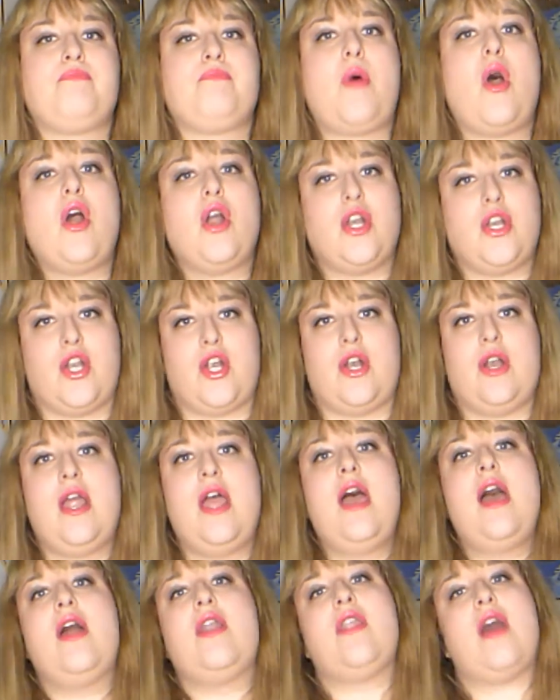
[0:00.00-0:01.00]
partner,
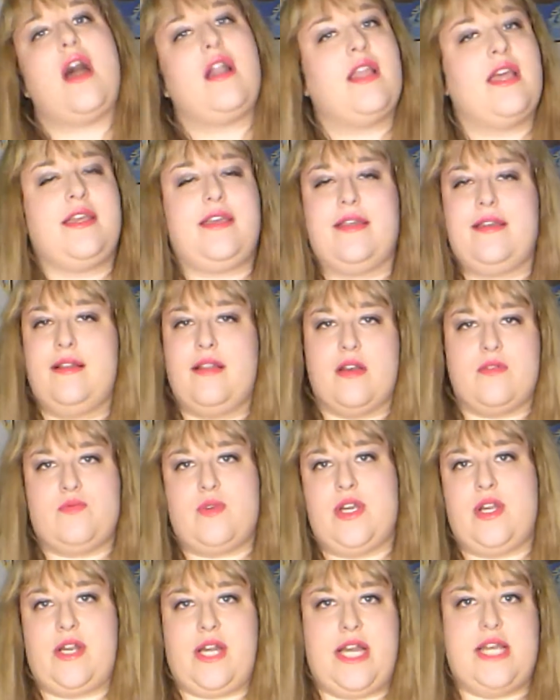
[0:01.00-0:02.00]
not like in a love
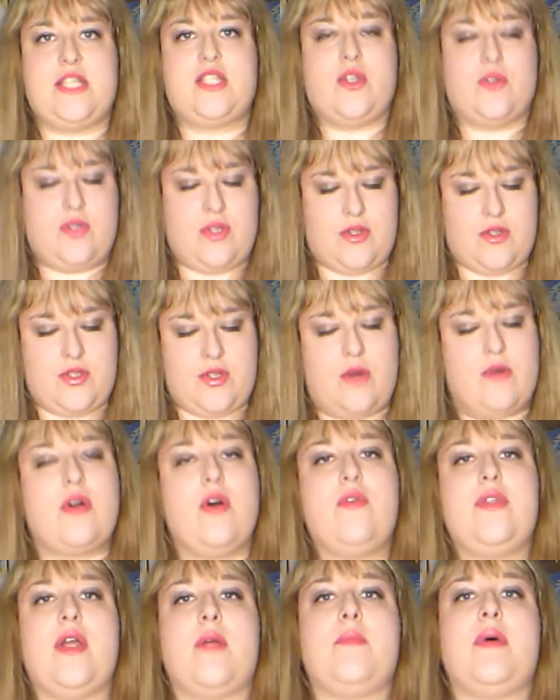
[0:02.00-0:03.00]
way, guys, so don't, don't
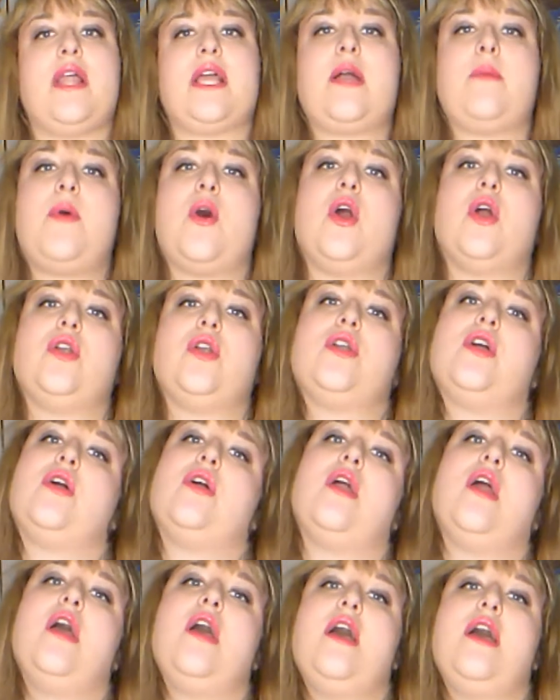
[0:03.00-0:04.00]
go there, but like a
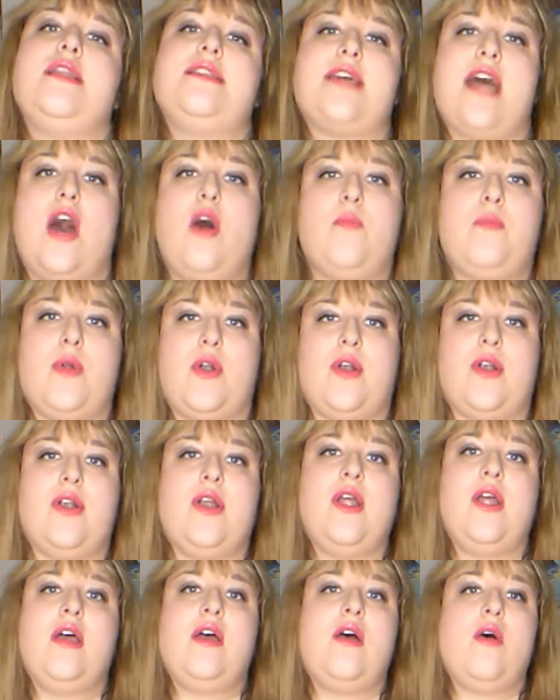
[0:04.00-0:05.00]
partner to help
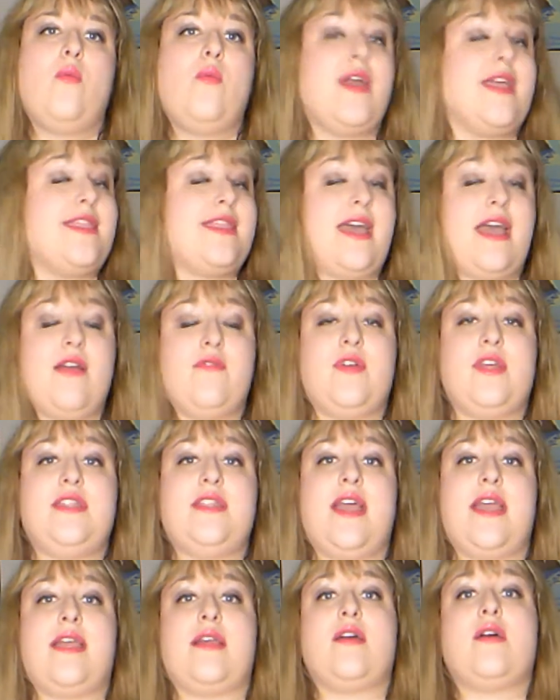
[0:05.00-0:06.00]
her with
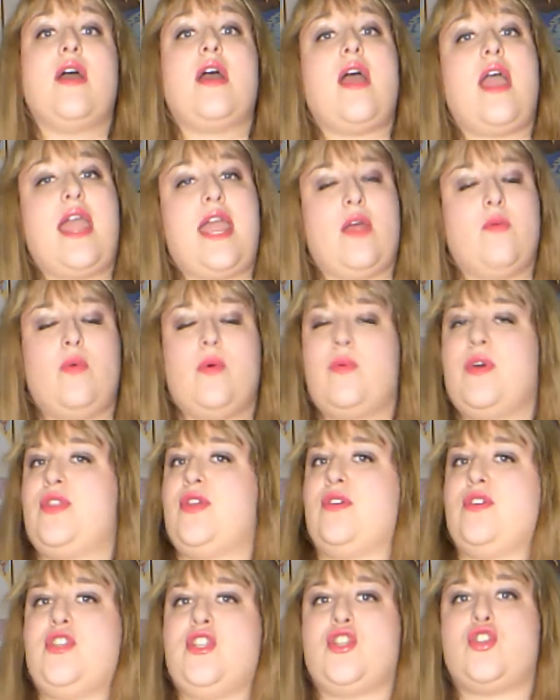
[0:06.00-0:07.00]
everything. And went with
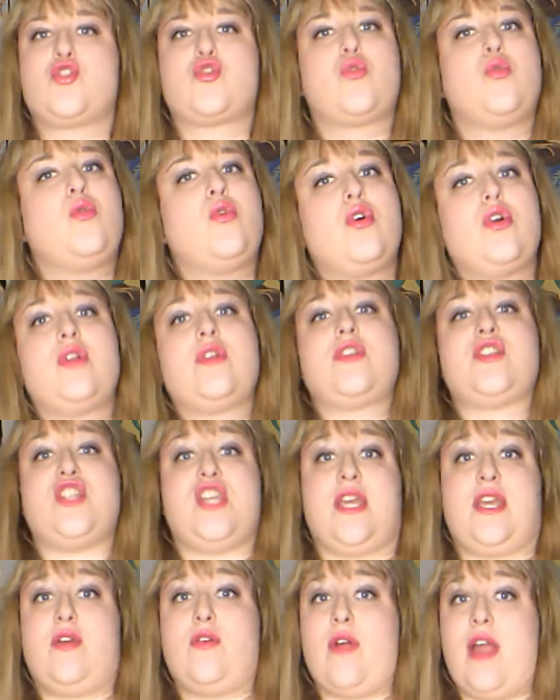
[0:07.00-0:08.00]
her to school.
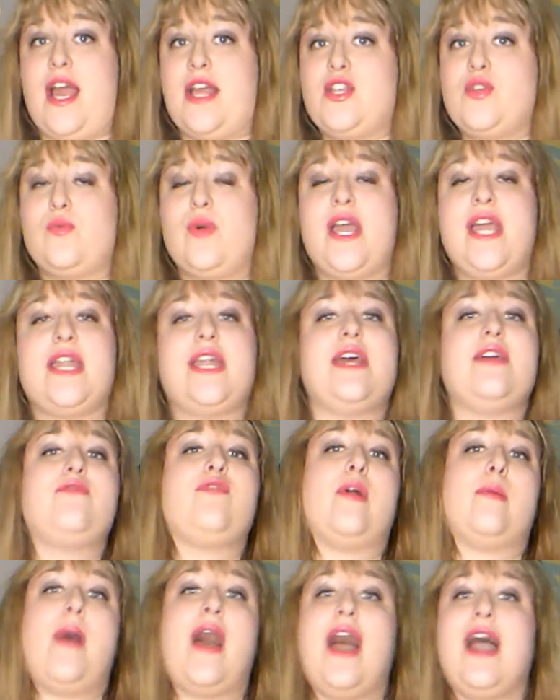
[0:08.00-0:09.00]
She graduated
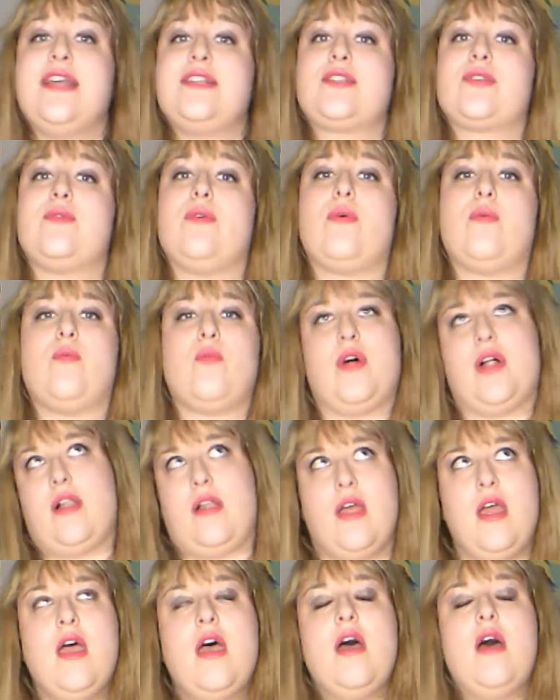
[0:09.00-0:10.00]
from high school. Well,